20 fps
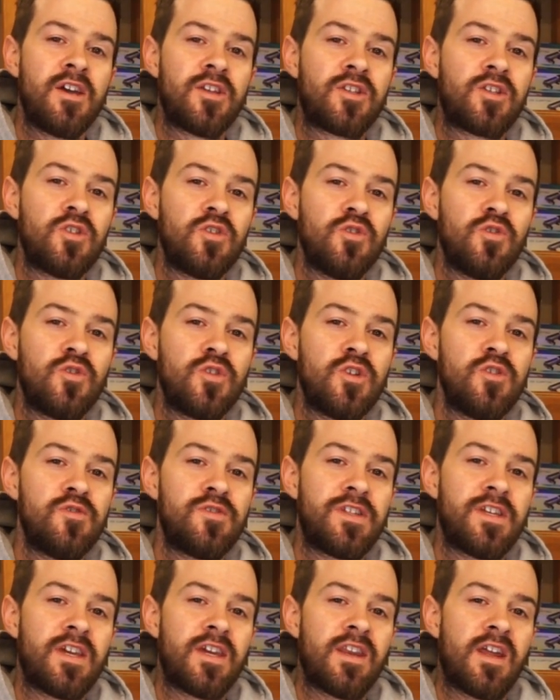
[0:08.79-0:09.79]
to
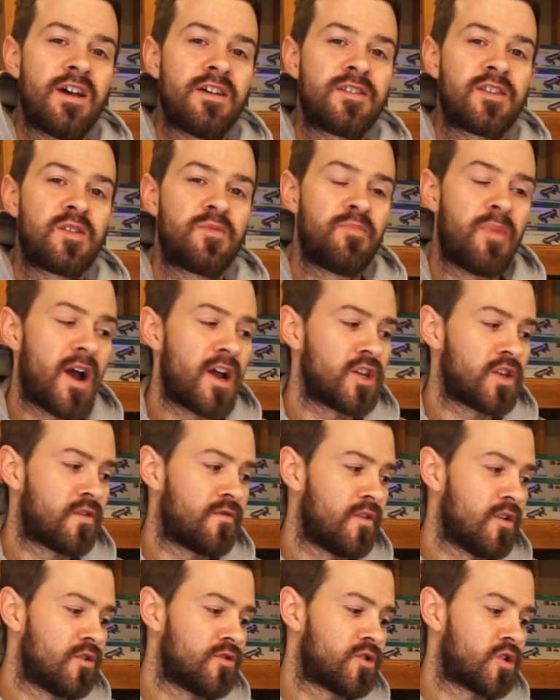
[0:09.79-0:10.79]
using a sponge
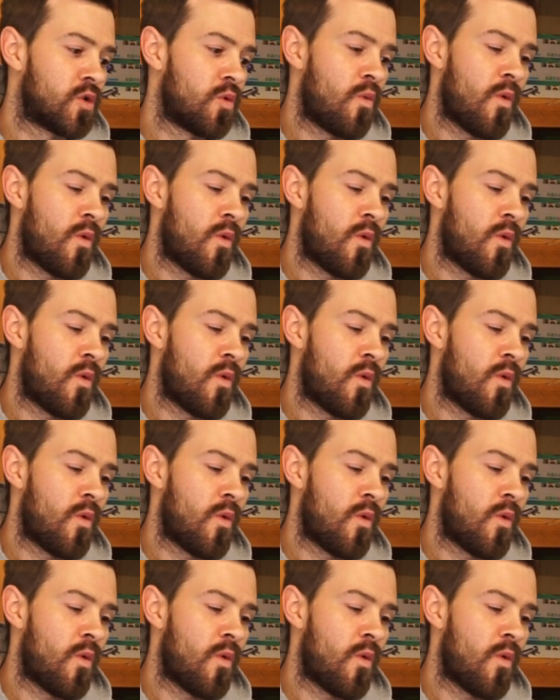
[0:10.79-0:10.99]
filter,